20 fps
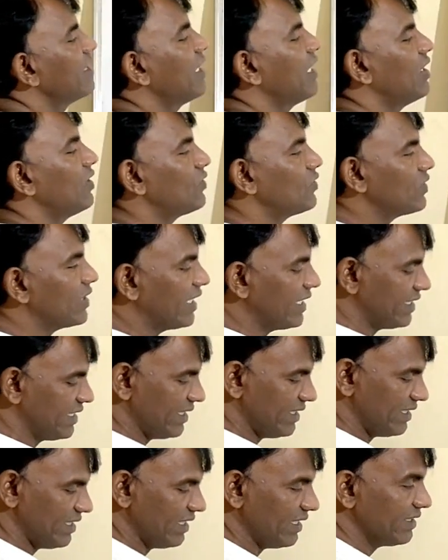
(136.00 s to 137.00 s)
how to write
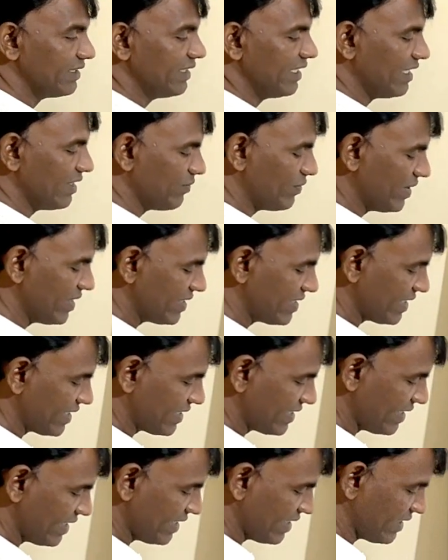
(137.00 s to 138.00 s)
it? A means
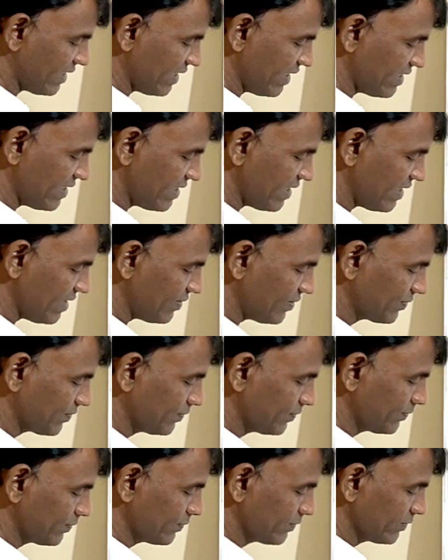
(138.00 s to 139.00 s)
60 degrees
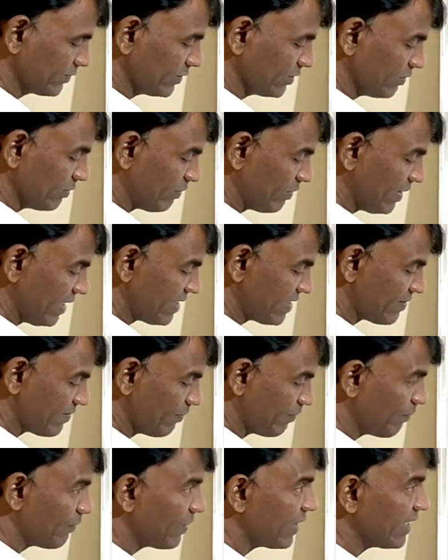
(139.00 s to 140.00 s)
plus
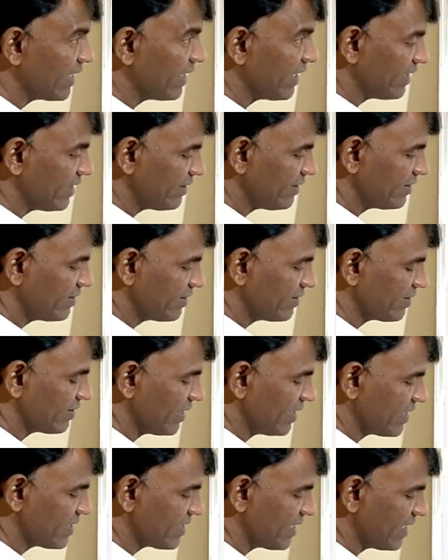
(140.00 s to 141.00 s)
b
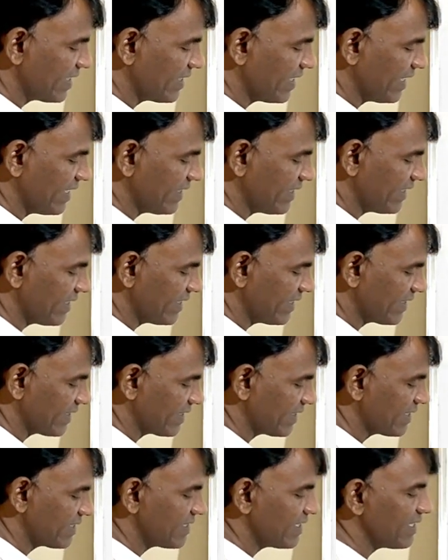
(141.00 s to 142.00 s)
that side 90
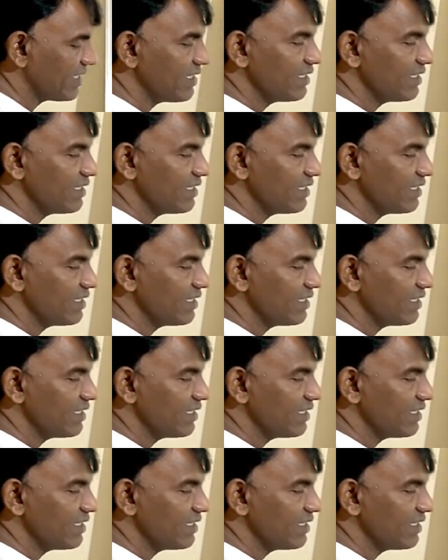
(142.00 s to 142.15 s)
degrees.